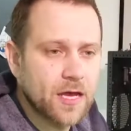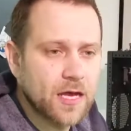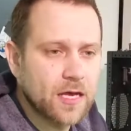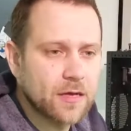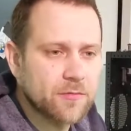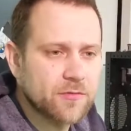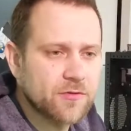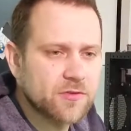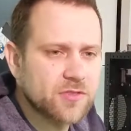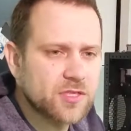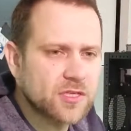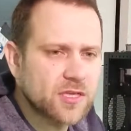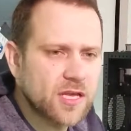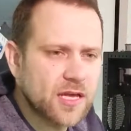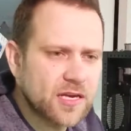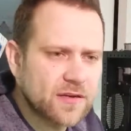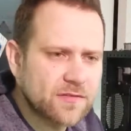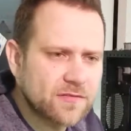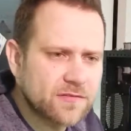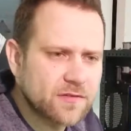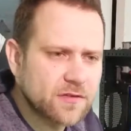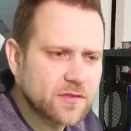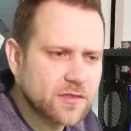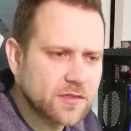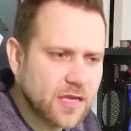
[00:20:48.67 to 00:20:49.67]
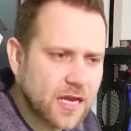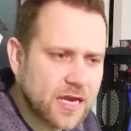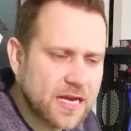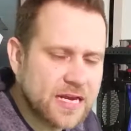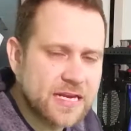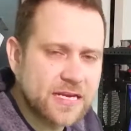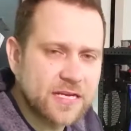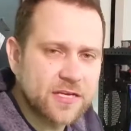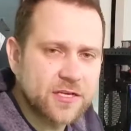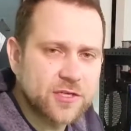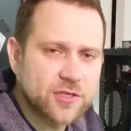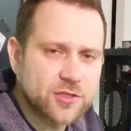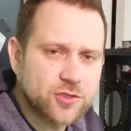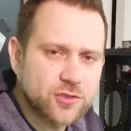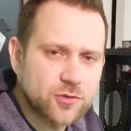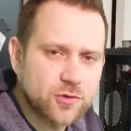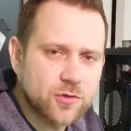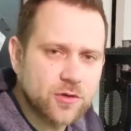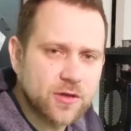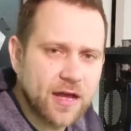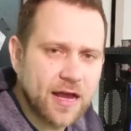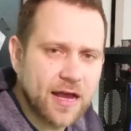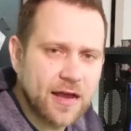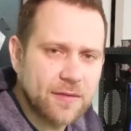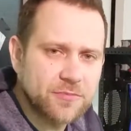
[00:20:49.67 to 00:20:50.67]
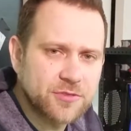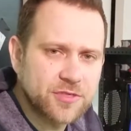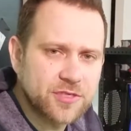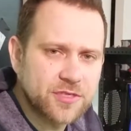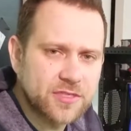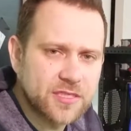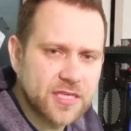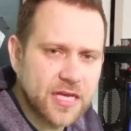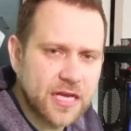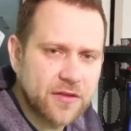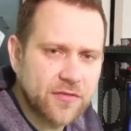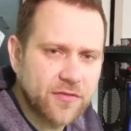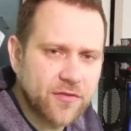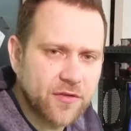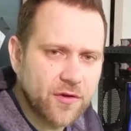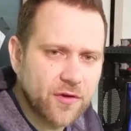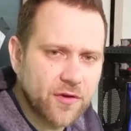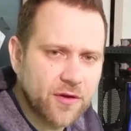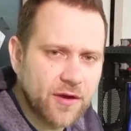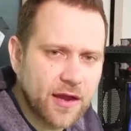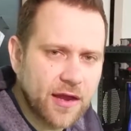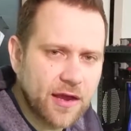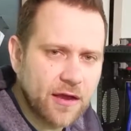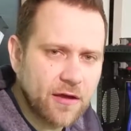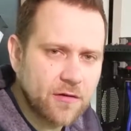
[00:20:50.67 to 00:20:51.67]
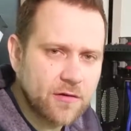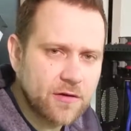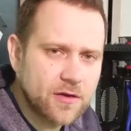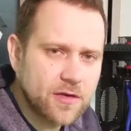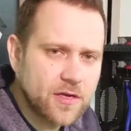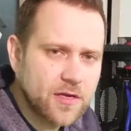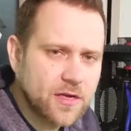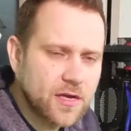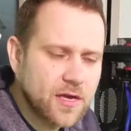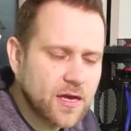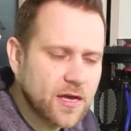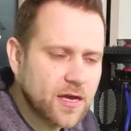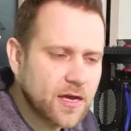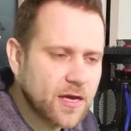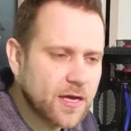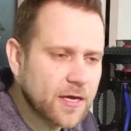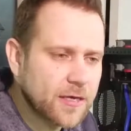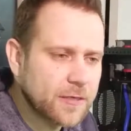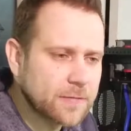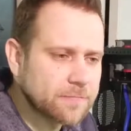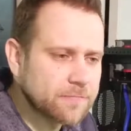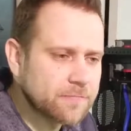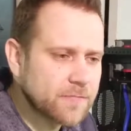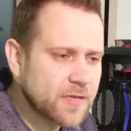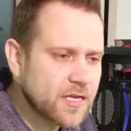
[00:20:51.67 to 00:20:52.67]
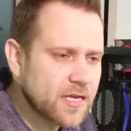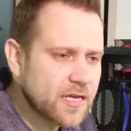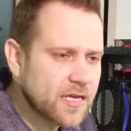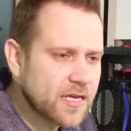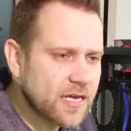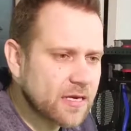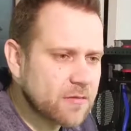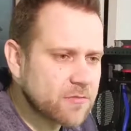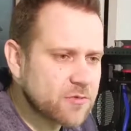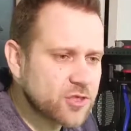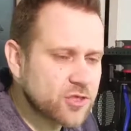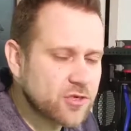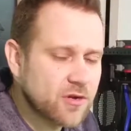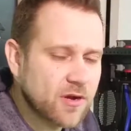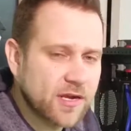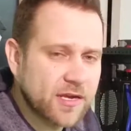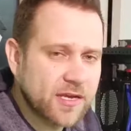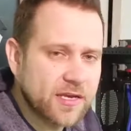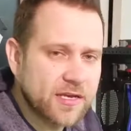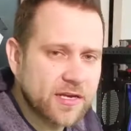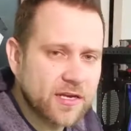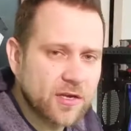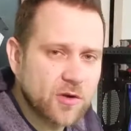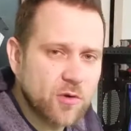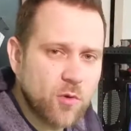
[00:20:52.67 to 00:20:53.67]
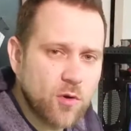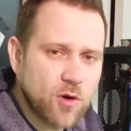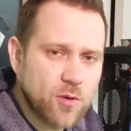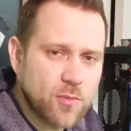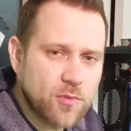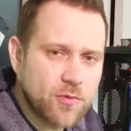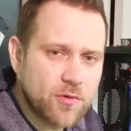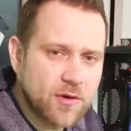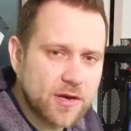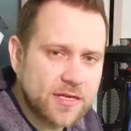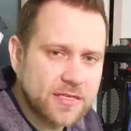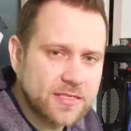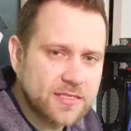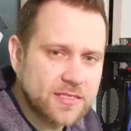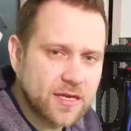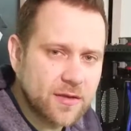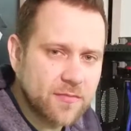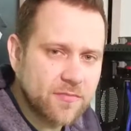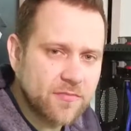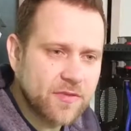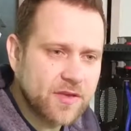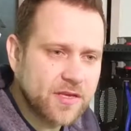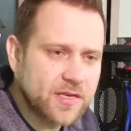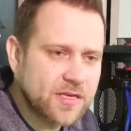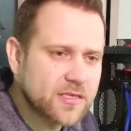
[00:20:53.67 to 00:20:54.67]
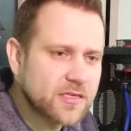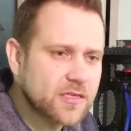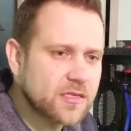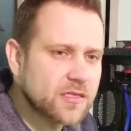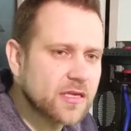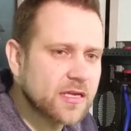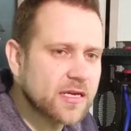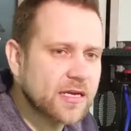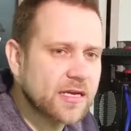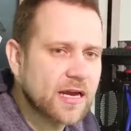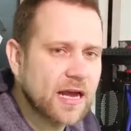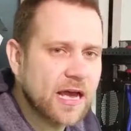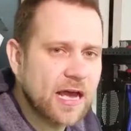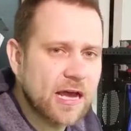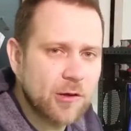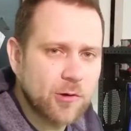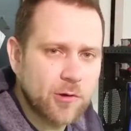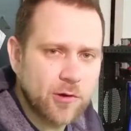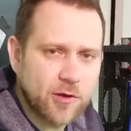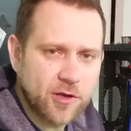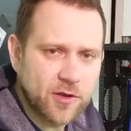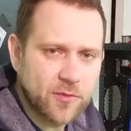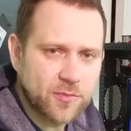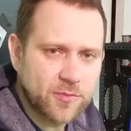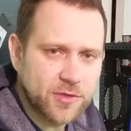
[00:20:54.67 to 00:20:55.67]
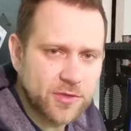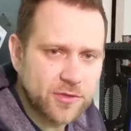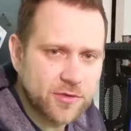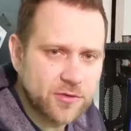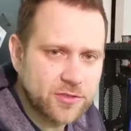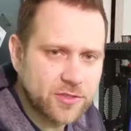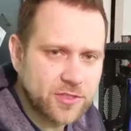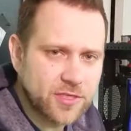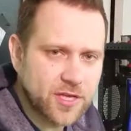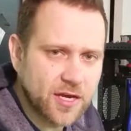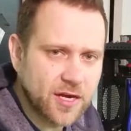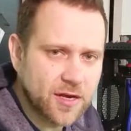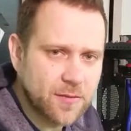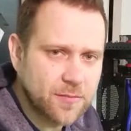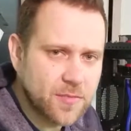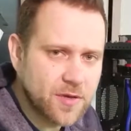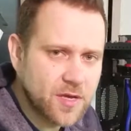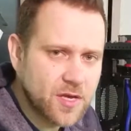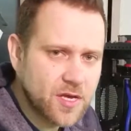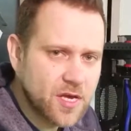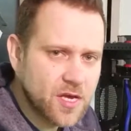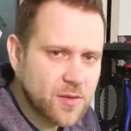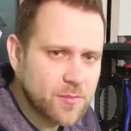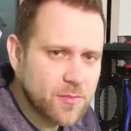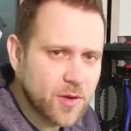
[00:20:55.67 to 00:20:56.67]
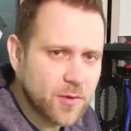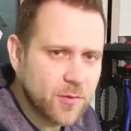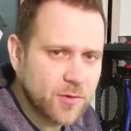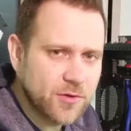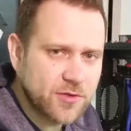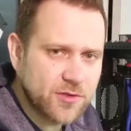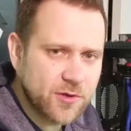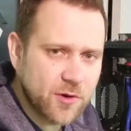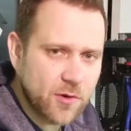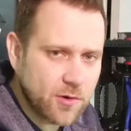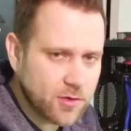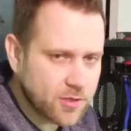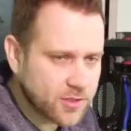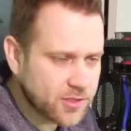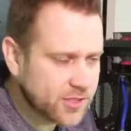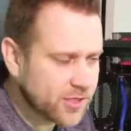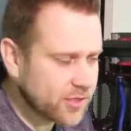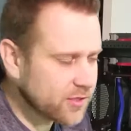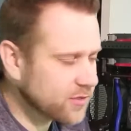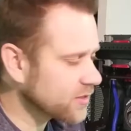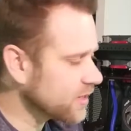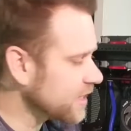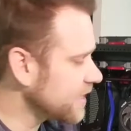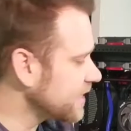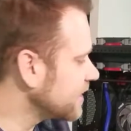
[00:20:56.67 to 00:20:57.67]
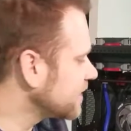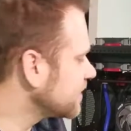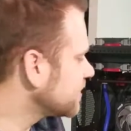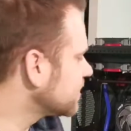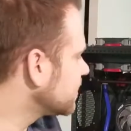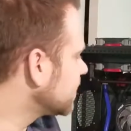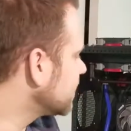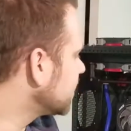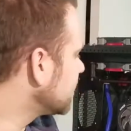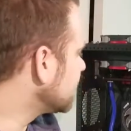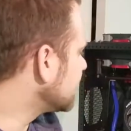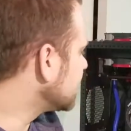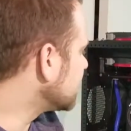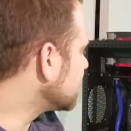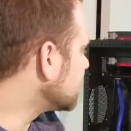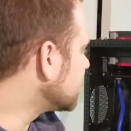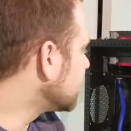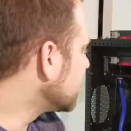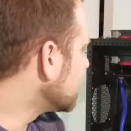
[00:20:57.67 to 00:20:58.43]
There's a lot of lighting control options out there now, and I'm sure I can incorporate something into like an Aqua computer setup, but with Corsair links and the